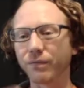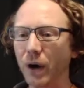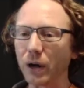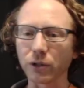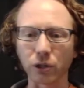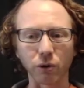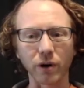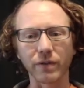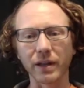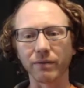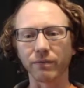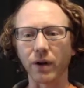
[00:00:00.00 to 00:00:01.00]
follows the story
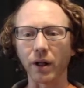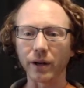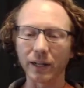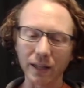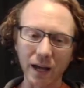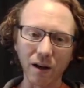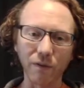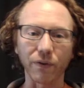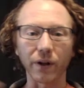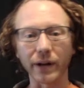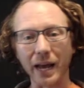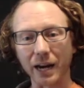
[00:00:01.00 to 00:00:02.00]
of them falling in love,
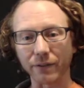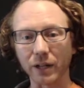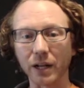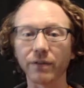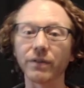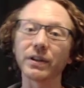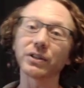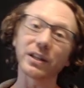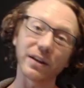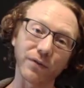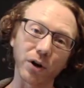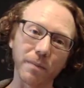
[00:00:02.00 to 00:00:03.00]
falling out of love, and
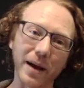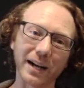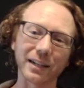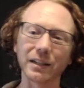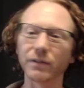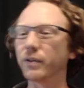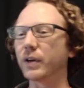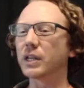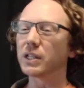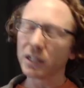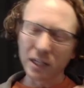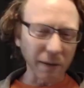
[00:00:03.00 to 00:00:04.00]
eventually they fall back in love. The
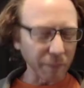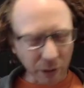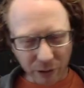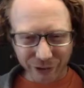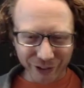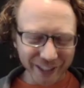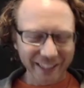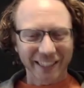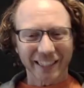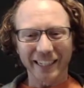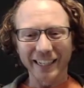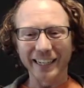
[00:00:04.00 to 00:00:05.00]
very typical
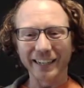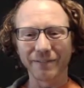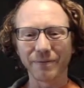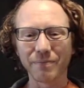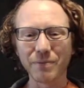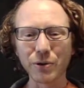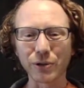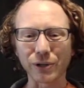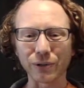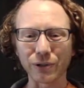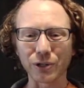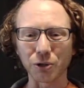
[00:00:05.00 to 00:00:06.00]

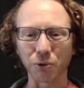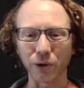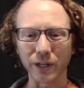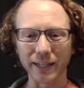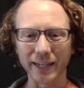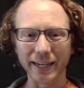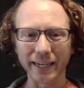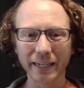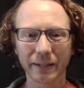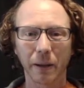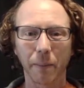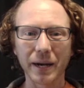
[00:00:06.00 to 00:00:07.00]
musical storyline.
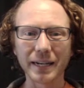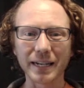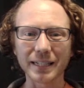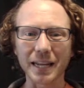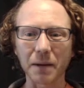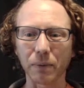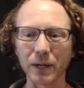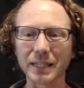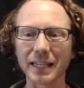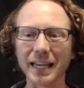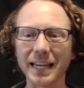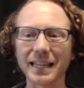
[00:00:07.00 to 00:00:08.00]
But it does take
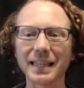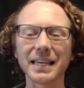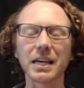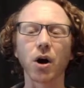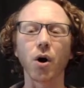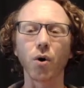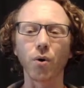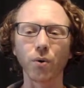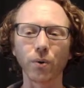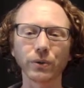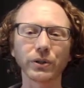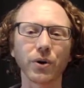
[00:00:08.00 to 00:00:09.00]
place in the
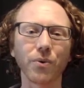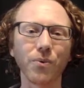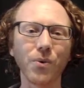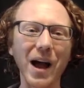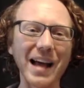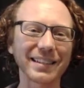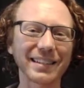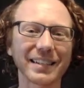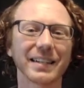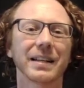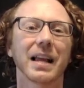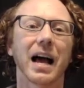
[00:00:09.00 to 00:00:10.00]
Old
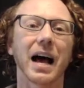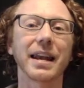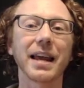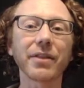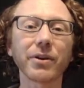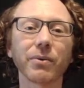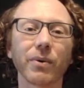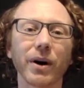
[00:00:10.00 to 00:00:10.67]
West. Another